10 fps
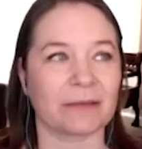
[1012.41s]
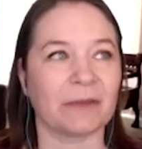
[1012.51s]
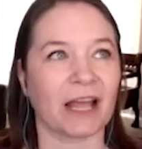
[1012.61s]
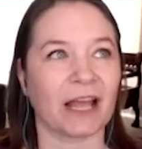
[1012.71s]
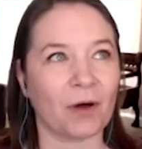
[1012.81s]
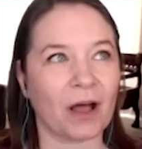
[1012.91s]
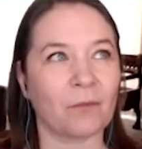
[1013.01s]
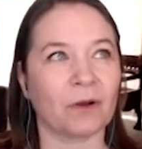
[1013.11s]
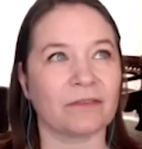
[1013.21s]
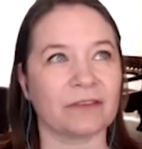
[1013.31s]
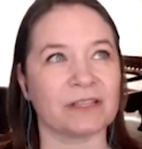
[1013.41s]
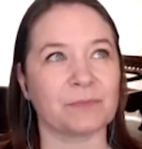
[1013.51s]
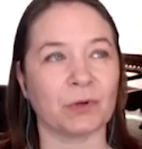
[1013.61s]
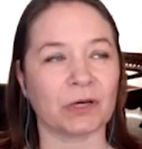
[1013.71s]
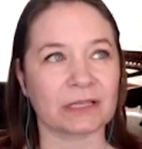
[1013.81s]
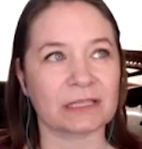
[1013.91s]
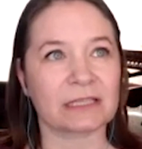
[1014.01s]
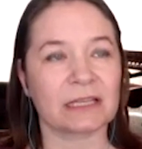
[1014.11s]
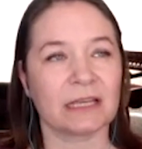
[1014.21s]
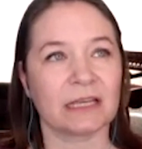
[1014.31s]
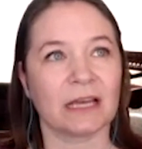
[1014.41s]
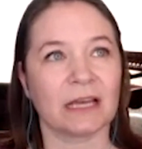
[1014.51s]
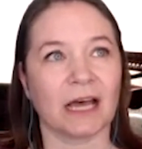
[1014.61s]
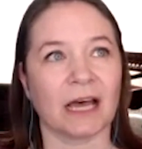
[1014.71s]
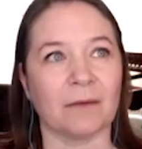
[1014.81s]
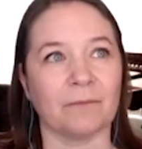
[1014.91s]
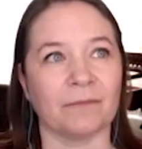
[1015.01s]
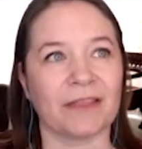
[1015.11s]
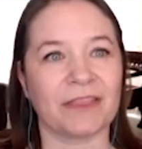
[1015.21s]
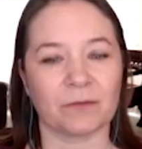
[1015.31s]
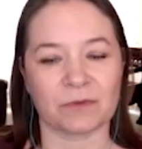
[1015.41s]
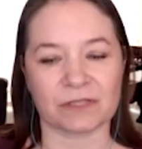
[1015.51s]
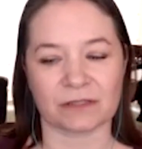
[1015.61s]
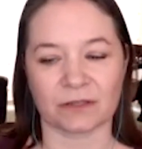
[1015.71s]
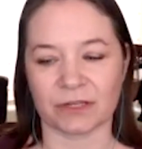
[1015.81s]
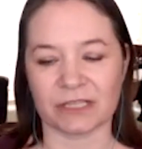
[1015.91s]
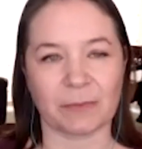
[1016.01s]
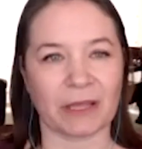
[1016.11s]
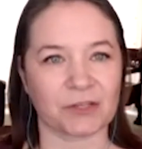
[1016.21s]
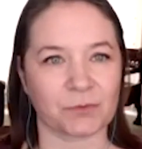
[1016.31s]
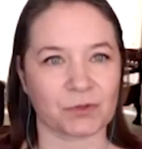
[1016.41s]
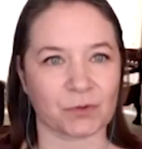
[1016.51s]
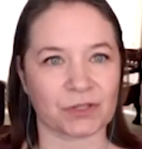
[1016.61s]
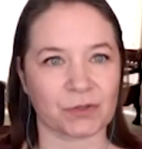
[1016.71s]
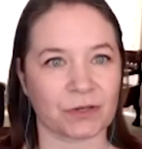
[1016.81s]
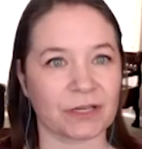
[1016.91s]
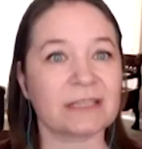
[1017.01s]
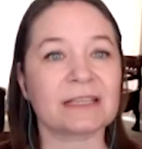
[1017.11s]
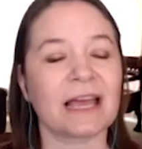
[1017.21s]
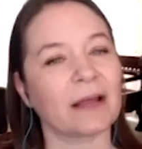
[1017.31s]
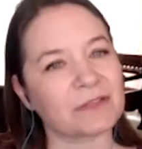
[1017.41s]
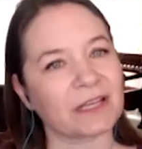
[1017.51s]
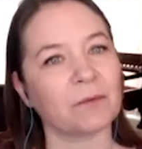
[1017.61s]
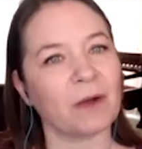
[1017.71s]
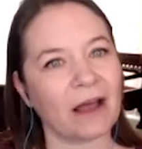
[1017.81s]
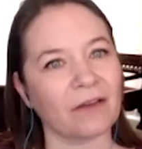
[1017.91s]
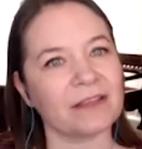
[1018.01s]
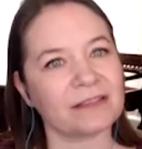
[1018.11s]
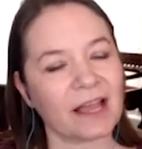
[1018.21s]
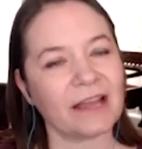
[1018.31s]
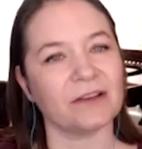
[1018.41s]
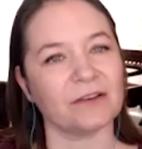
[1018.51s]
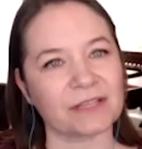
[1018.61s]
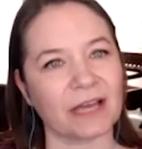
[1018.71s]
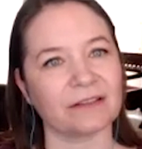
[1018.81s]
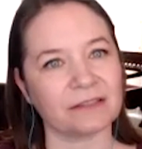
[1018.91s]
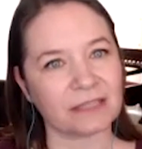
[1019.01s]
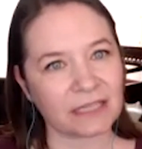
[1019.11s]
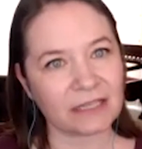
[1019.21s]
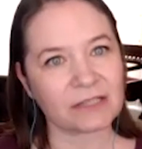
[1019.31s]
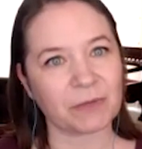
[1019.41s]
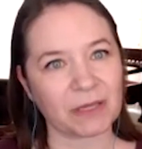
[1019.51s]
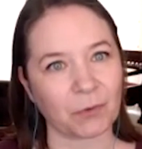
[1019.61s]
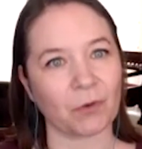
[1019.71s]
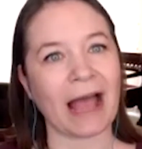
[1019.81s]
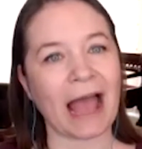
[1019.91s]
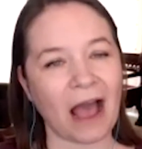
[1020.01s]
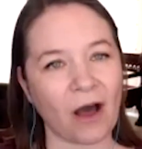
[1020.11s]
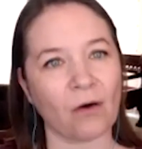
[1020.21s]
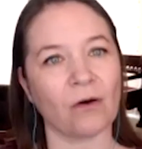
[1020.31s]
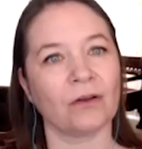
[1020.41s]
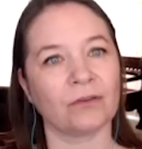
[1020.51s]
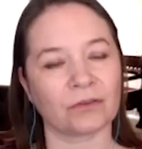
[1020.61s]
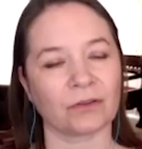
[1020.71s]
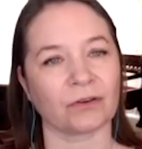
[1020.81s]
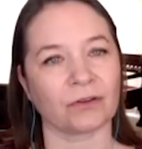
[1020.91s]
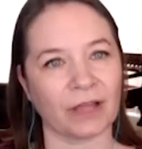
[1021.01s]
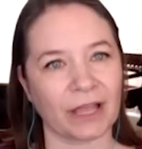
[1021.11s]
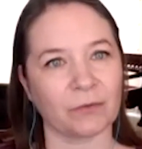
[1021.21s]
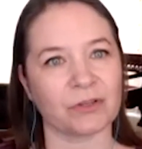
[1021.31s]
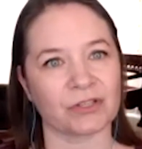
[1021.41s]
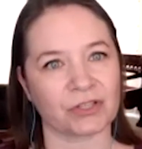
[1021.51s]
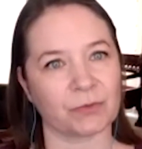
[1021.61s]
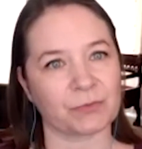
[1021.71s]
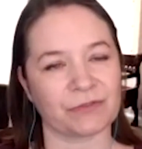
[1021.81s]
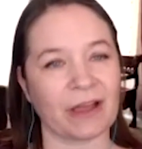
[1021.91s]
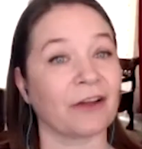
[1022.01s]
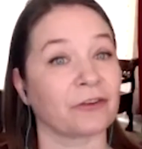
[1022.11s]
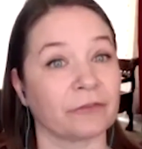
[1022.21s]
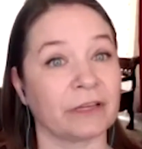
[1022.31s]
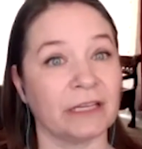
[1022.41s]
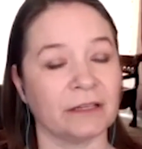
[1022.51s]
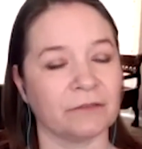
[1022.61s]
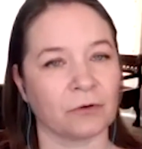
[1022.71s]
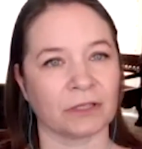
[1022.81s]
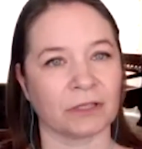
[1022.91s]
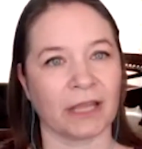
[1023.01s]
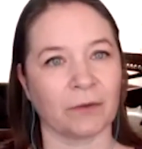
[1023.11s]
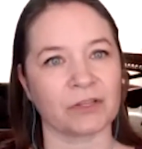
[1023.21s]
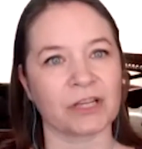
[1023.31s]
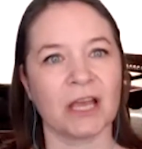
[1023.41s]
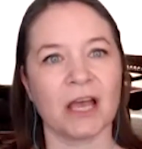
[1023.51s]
I mean, I bought one of his books um, I think it was learning Spanish with short stories. And I was like, wow, this guy knows how to teach people how to learn a language in terms of how to read a foreign language.